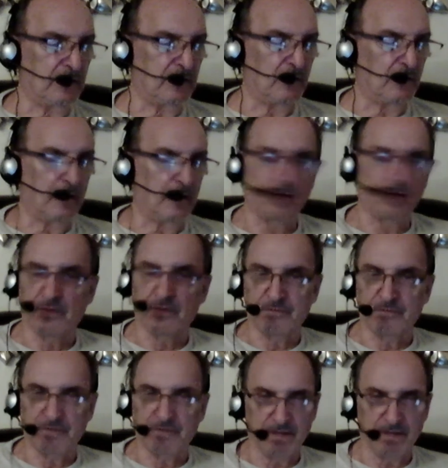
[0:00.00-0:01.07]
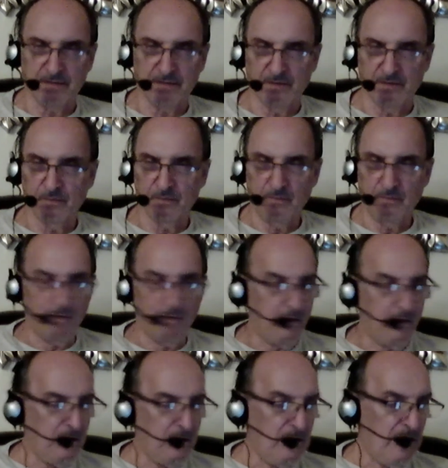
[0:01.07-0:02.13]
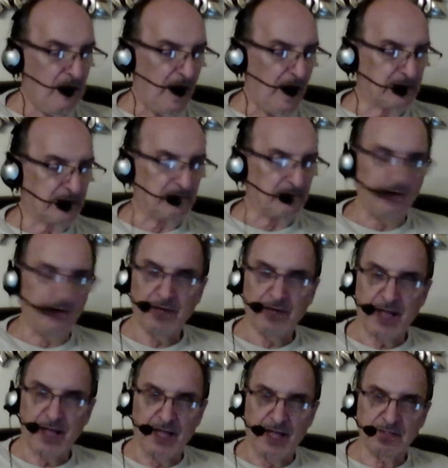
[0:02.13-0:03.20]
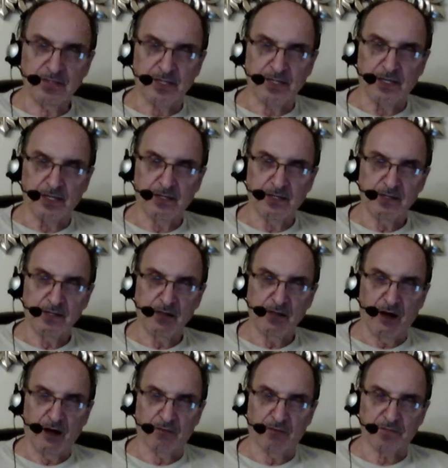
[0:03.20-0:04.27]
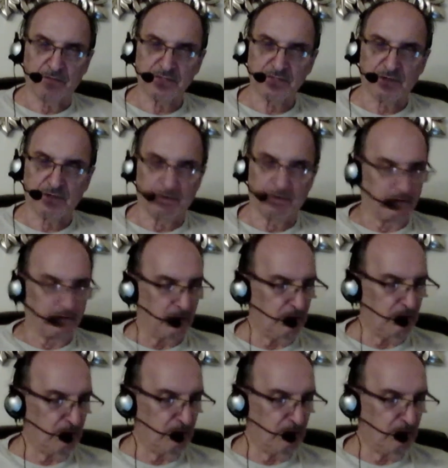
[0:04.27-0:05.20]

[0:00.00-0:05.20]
on how to defeat evil. At the very ending of this article,